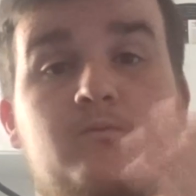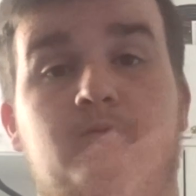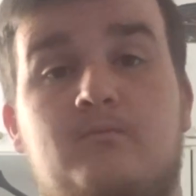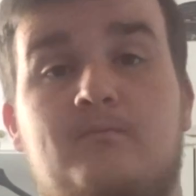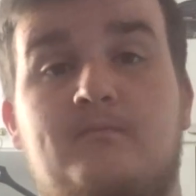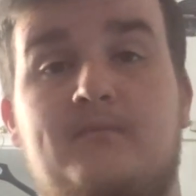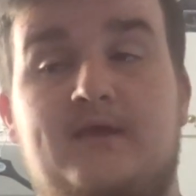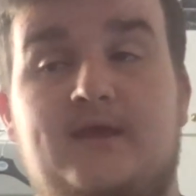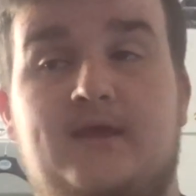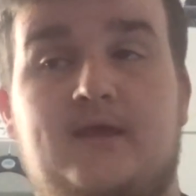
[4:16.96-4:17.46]

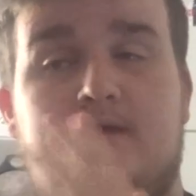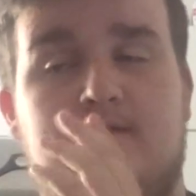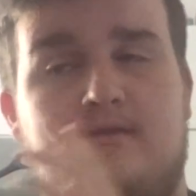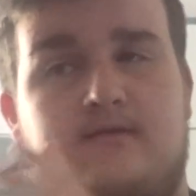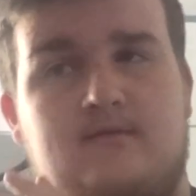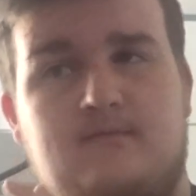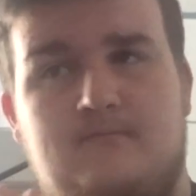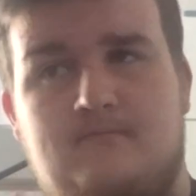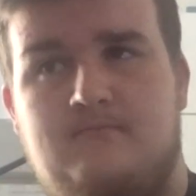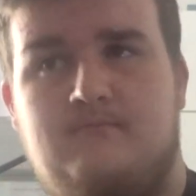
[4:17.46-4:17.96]
me,
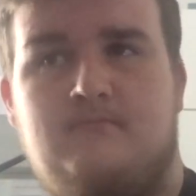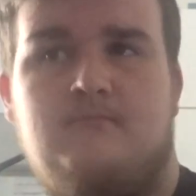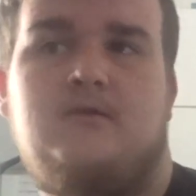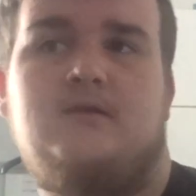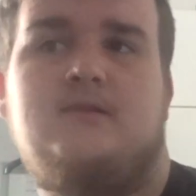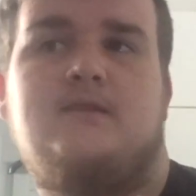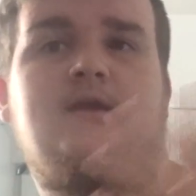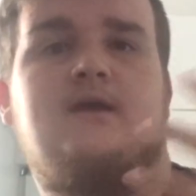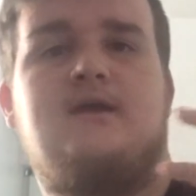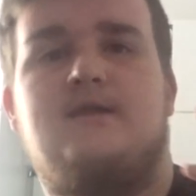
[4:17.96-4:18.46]
my
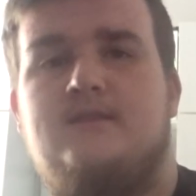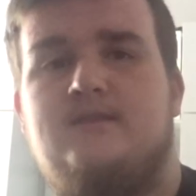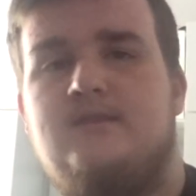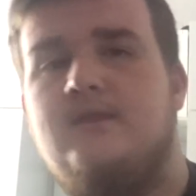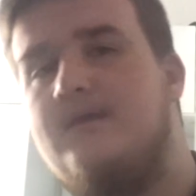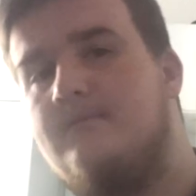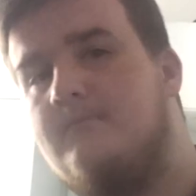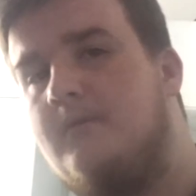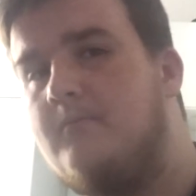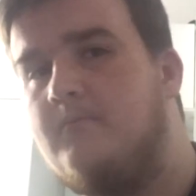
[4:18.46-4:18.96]
dad
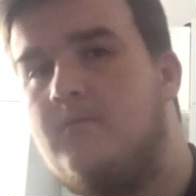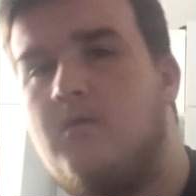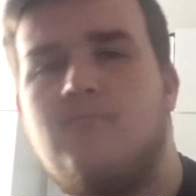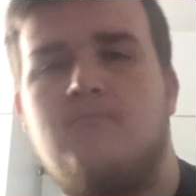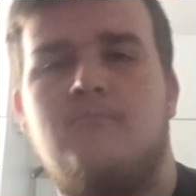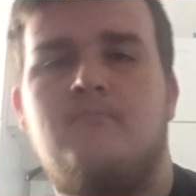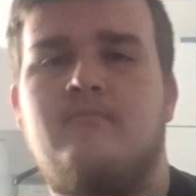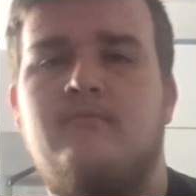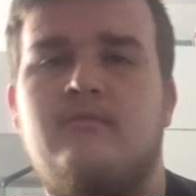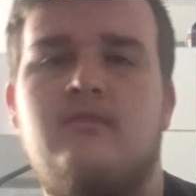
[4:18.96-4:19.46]
and my
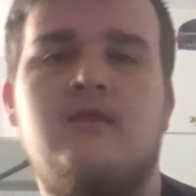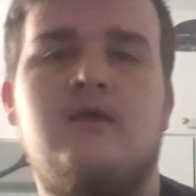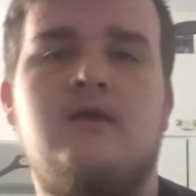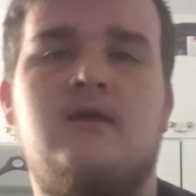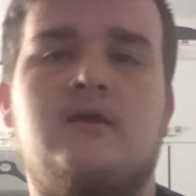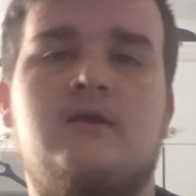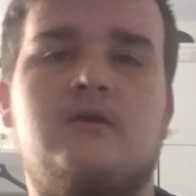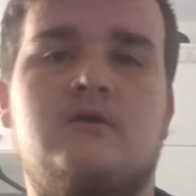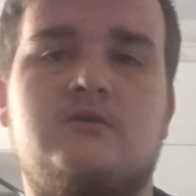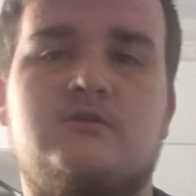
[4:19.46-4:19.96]
mum
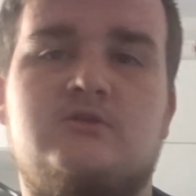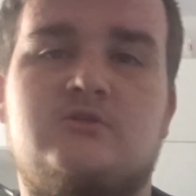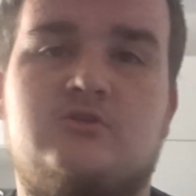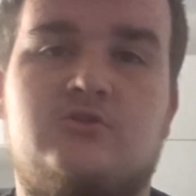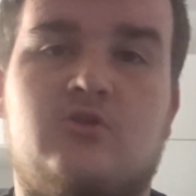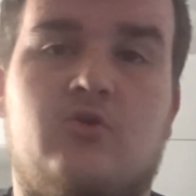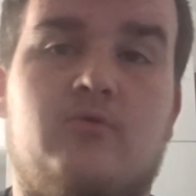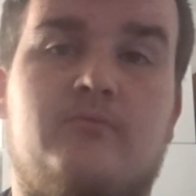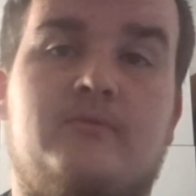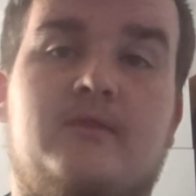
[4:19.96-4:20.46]

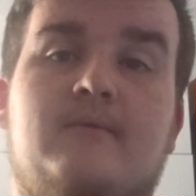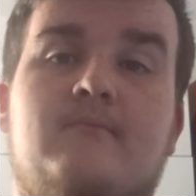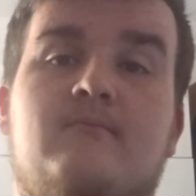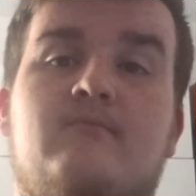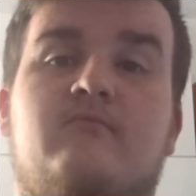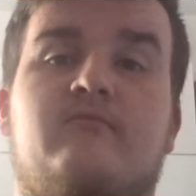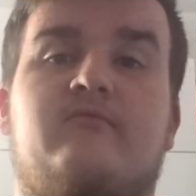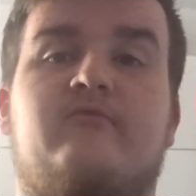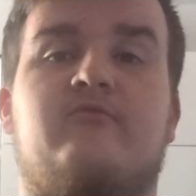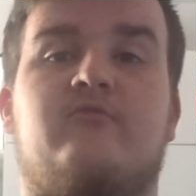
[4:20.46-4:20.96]
stopped
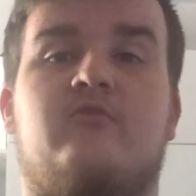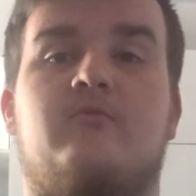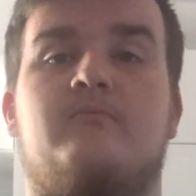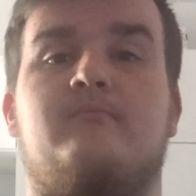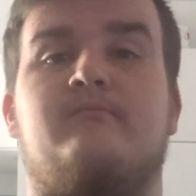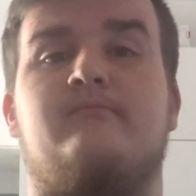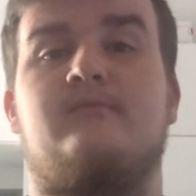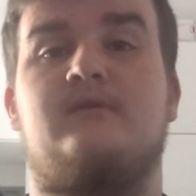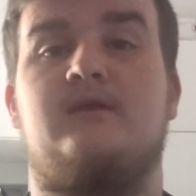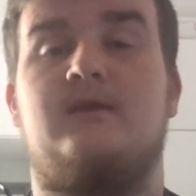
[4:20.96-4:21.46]
him
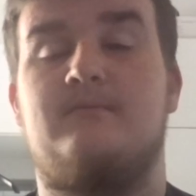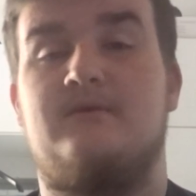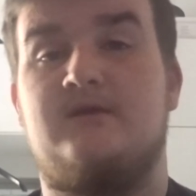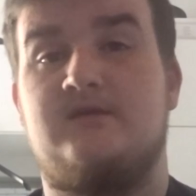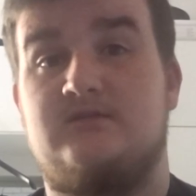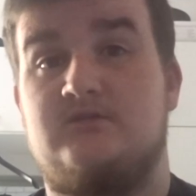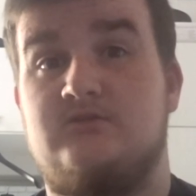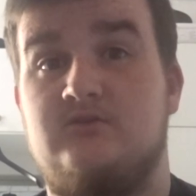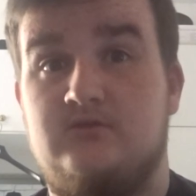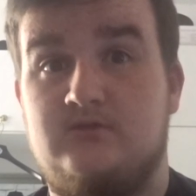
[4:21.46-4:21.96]
from
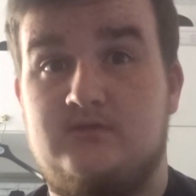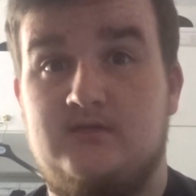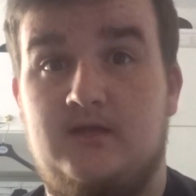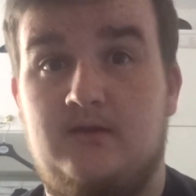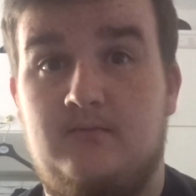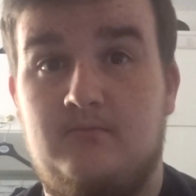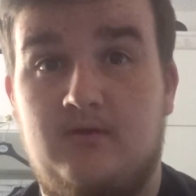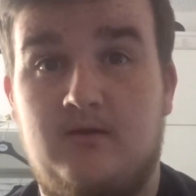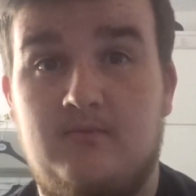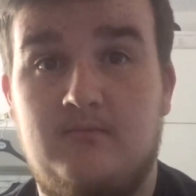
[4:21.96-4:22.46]
committing
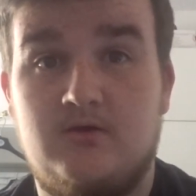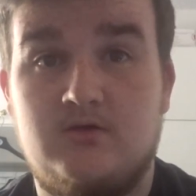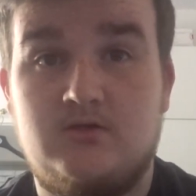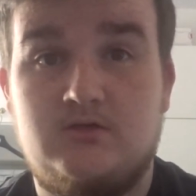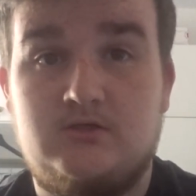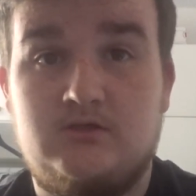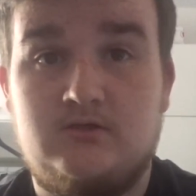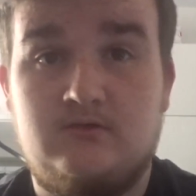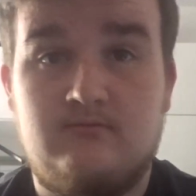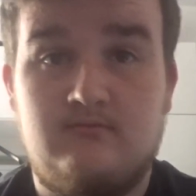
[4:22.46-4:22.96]
suicide pretty
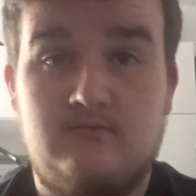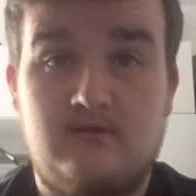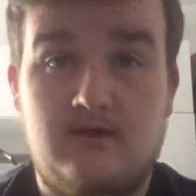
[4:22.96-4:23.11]
much.